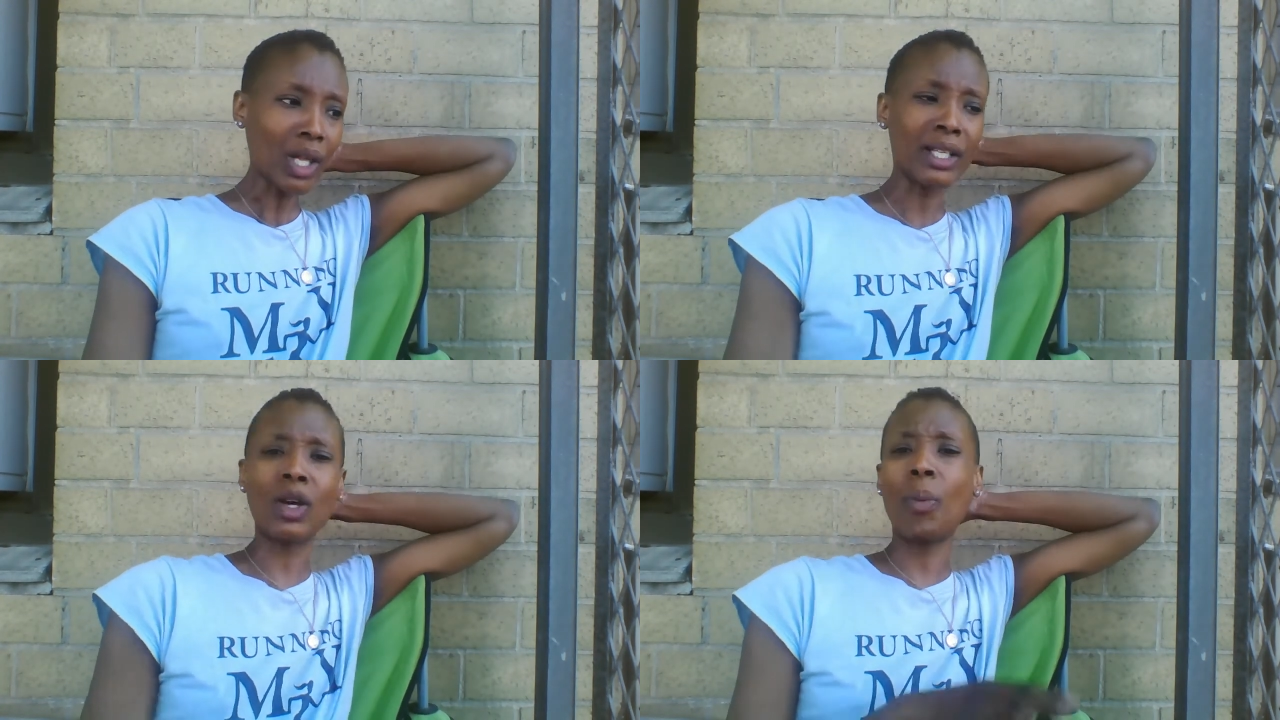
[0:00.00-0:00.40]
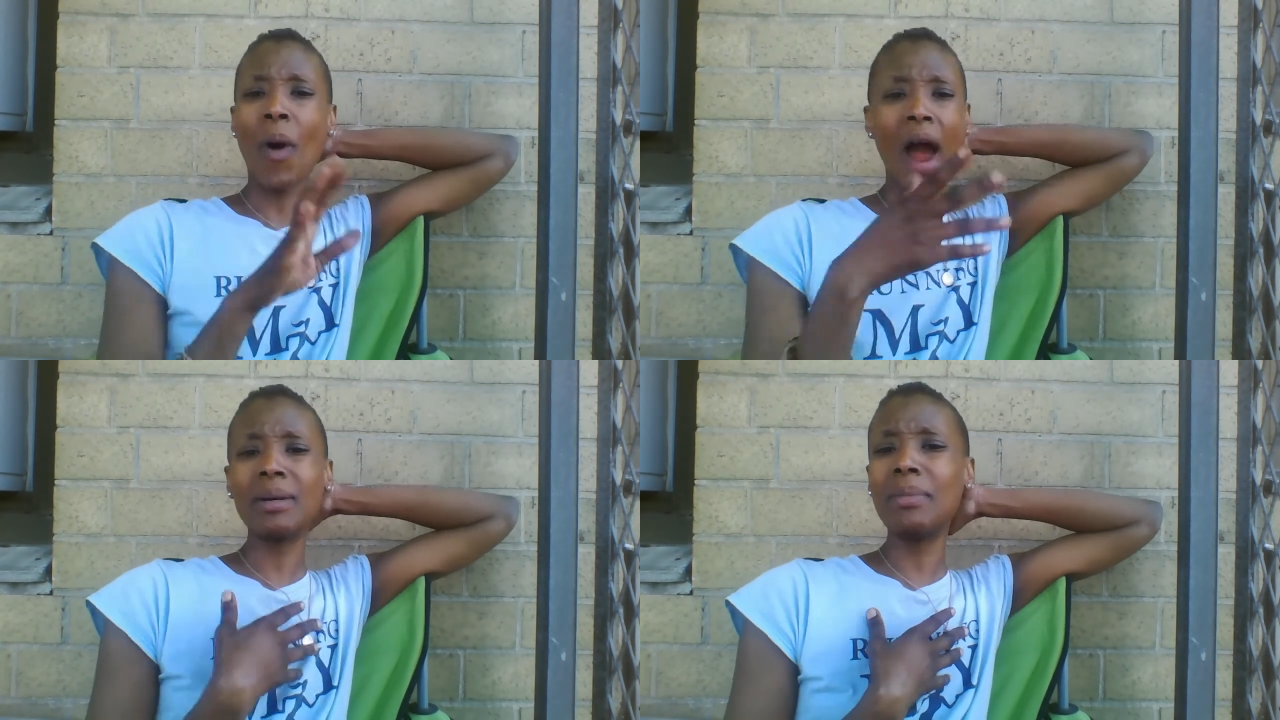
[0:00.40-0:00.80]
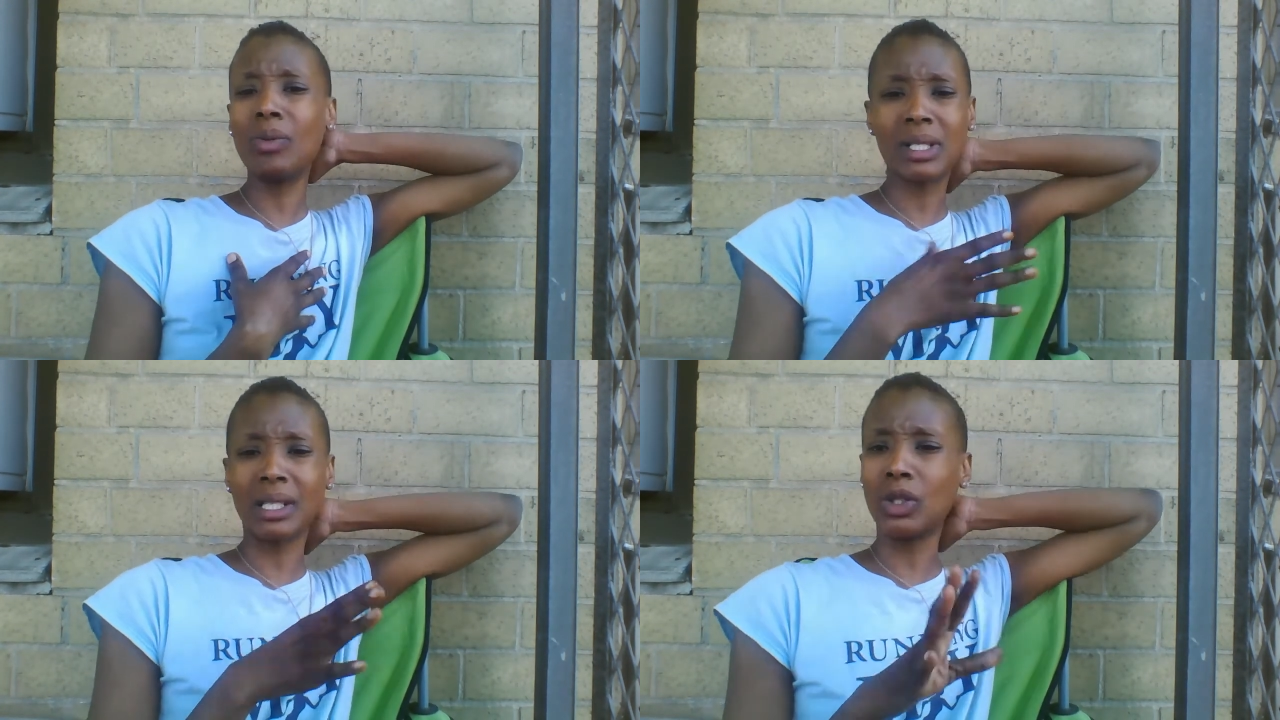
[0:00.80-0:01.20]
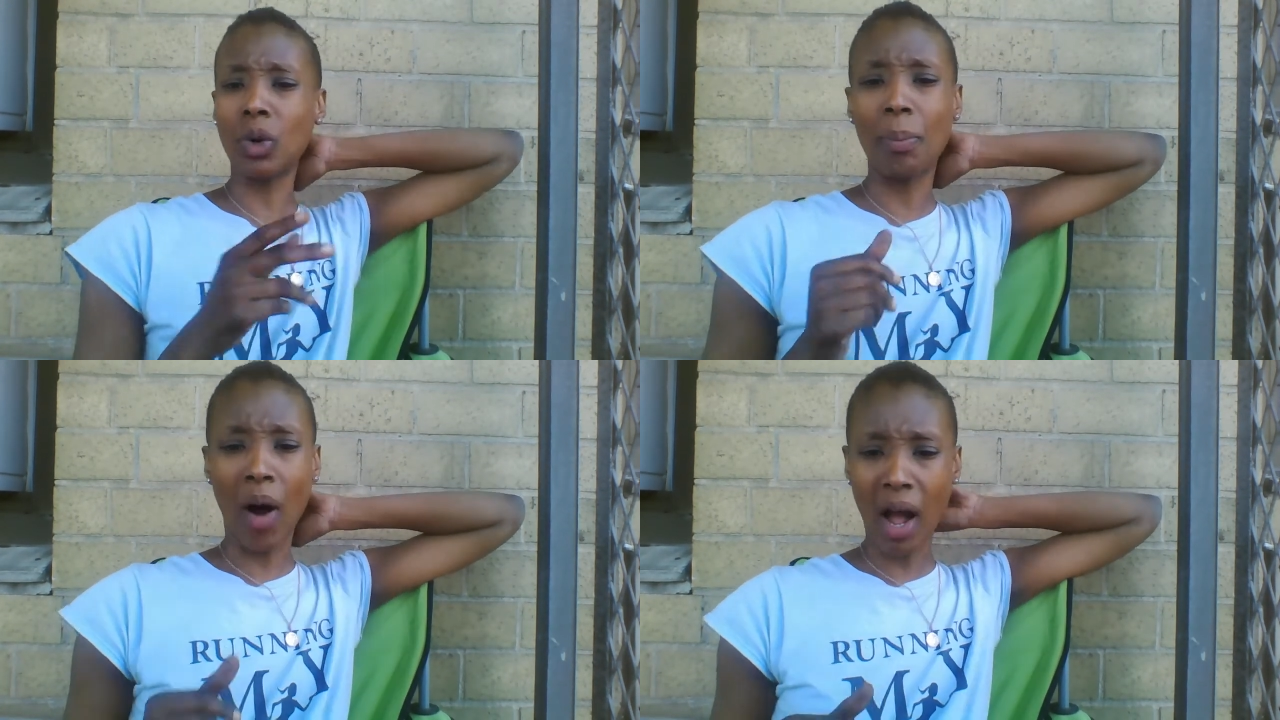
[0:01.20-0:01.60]
So part of me was a
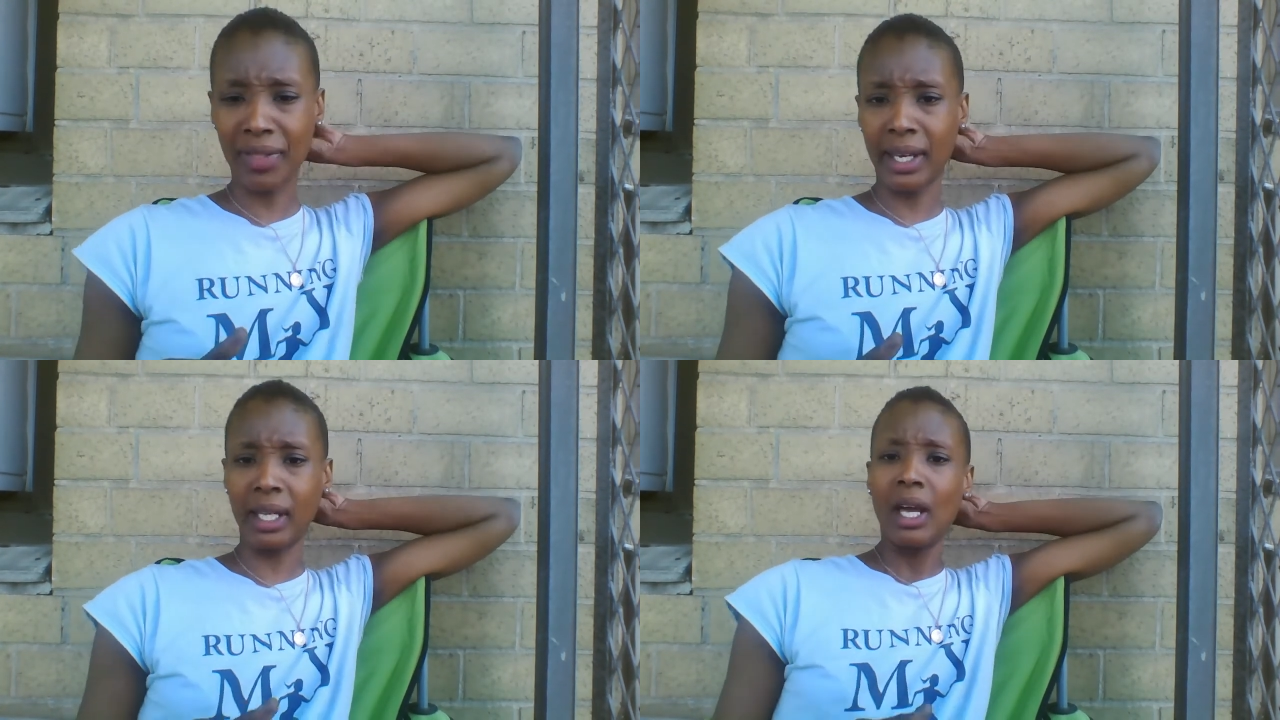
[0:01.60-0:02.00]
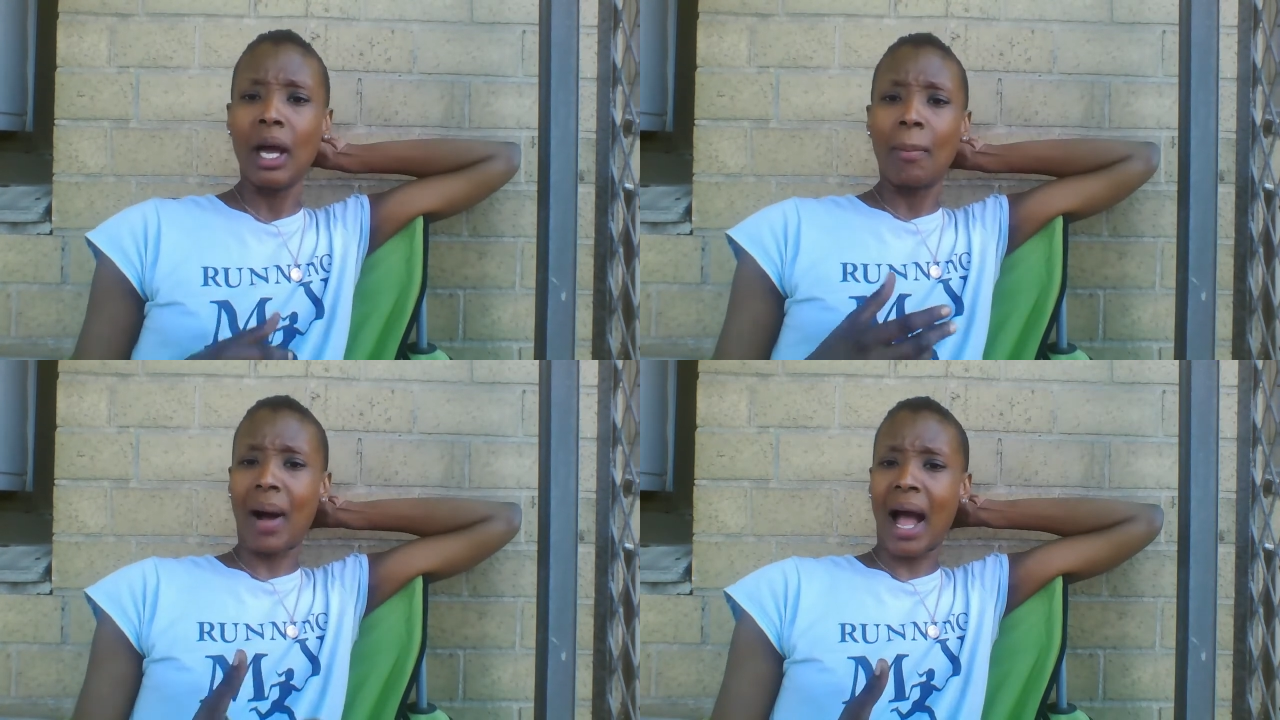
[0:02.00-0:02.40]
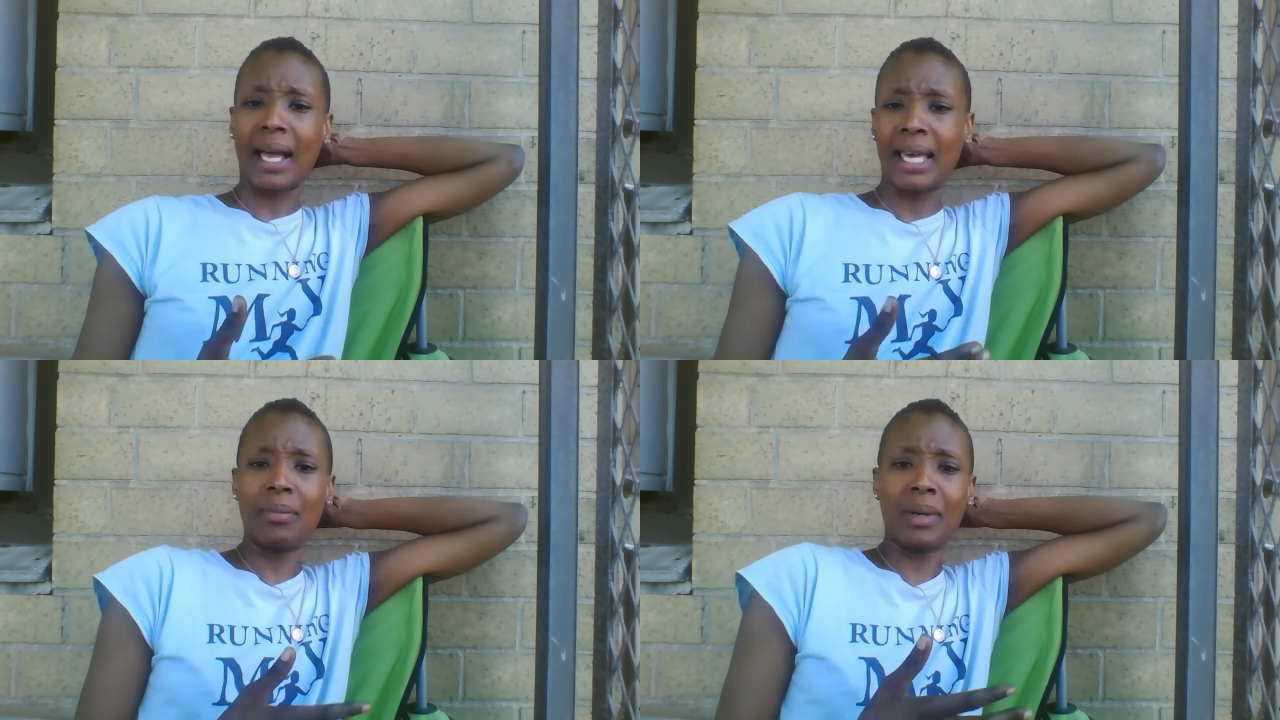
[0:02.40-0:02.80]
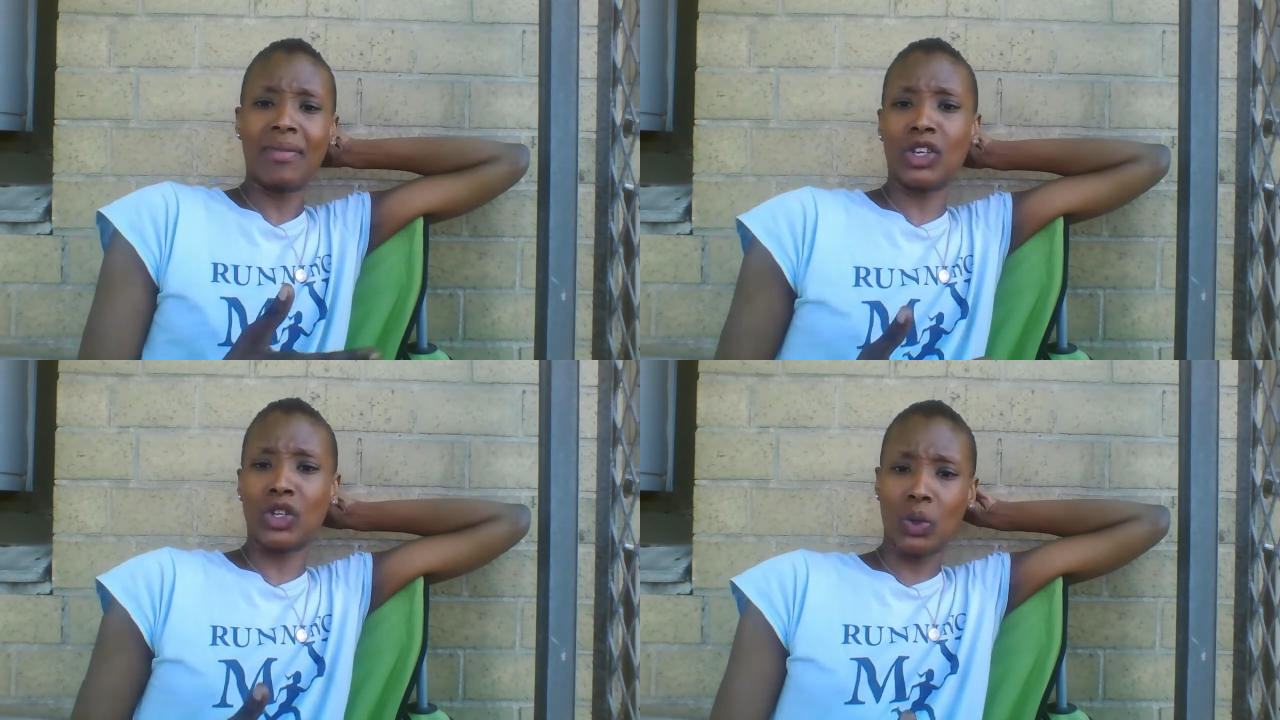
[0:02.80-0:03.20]
little bothered by him
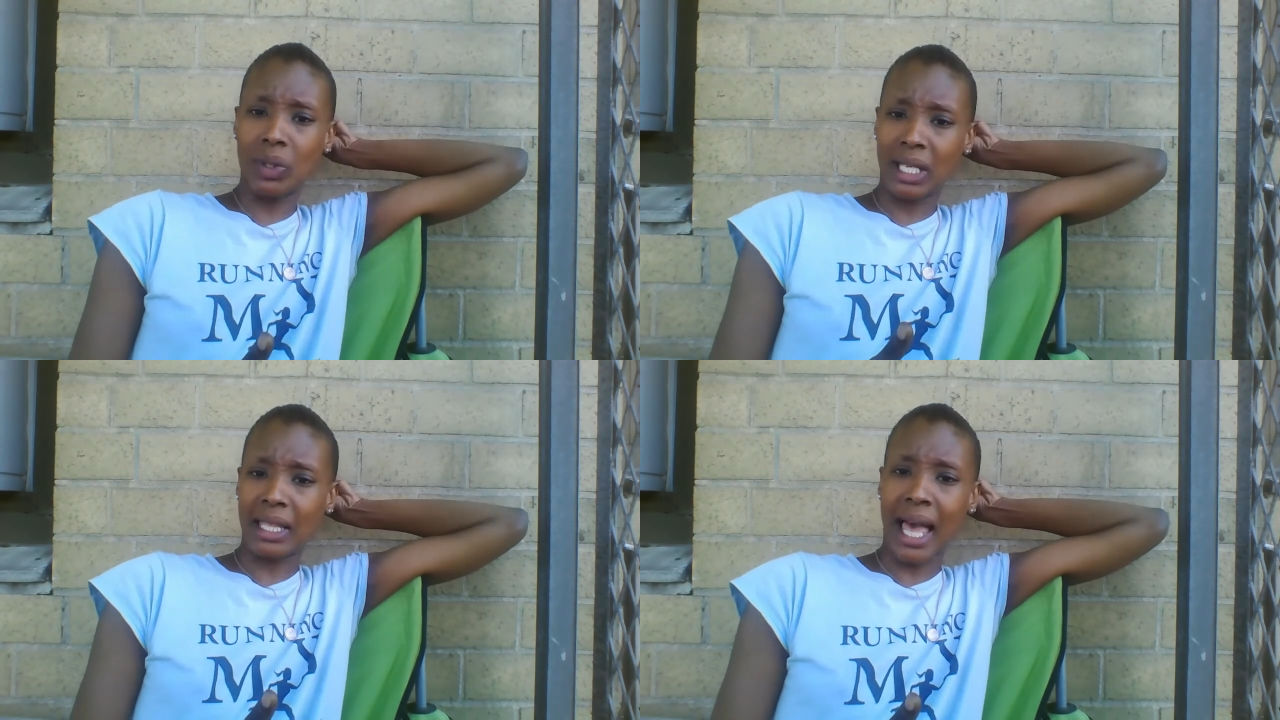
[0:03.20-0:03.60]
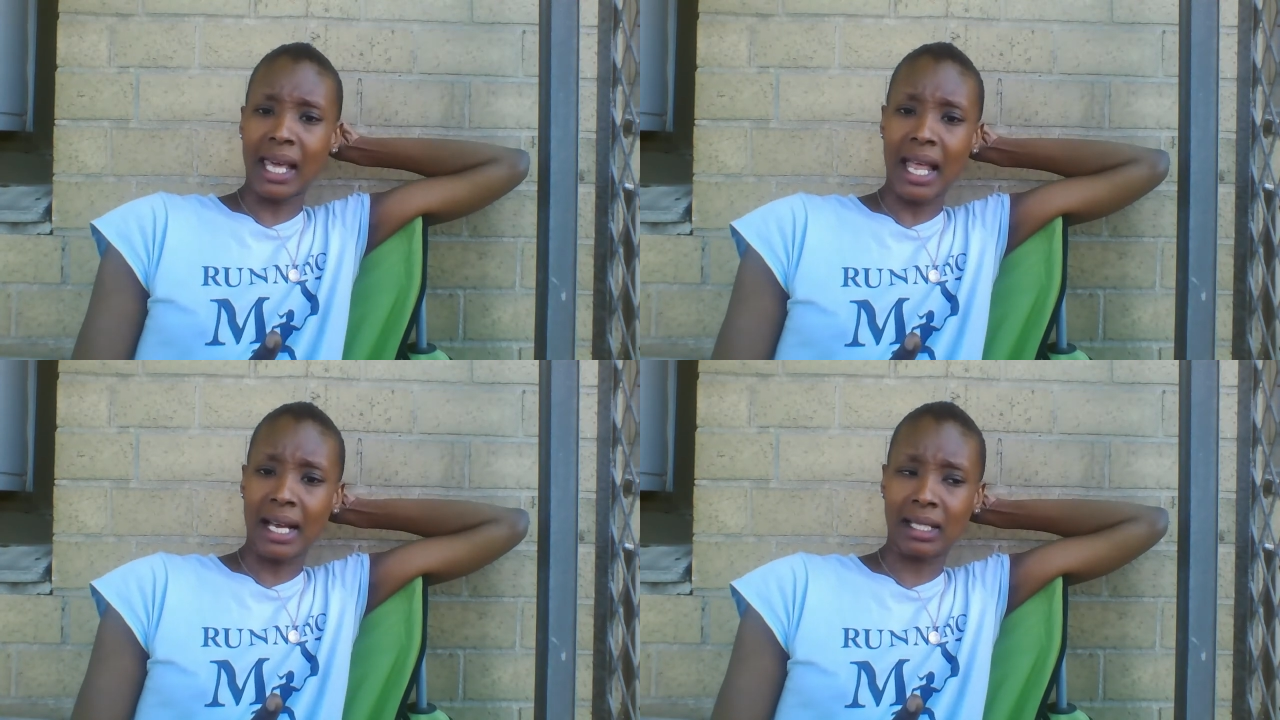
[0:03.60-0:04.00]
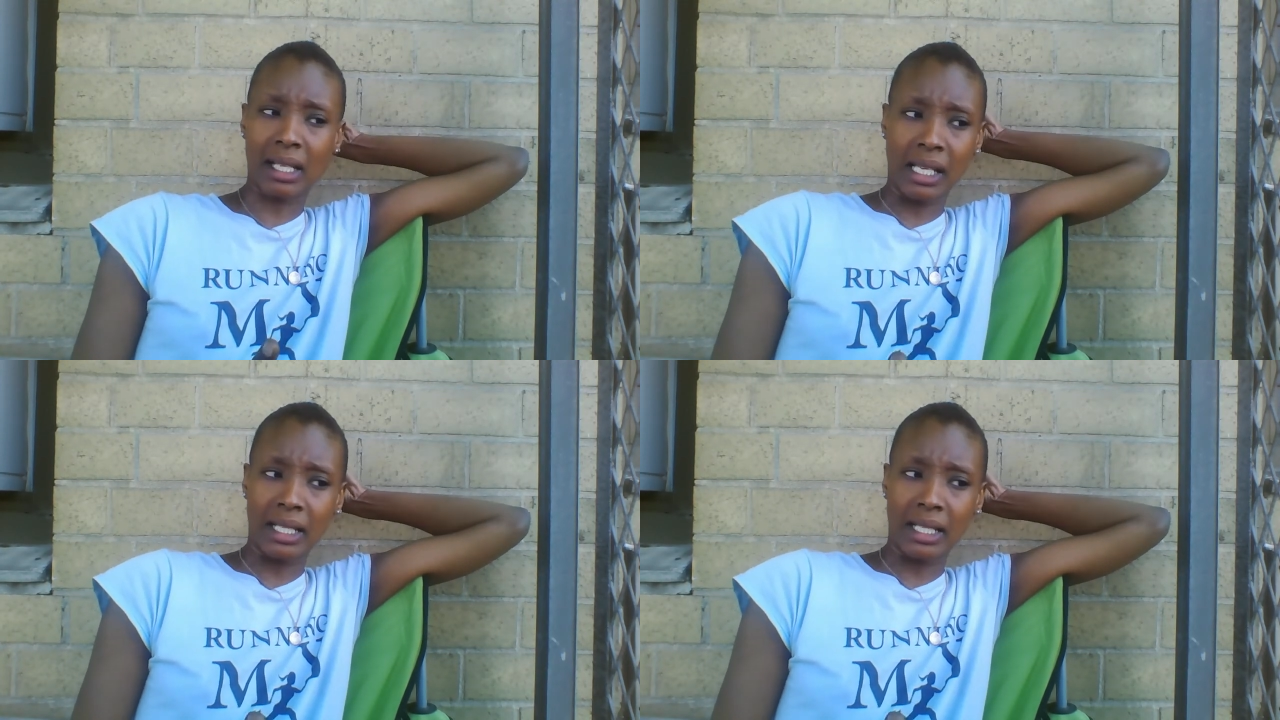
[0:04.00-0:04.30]
even using that as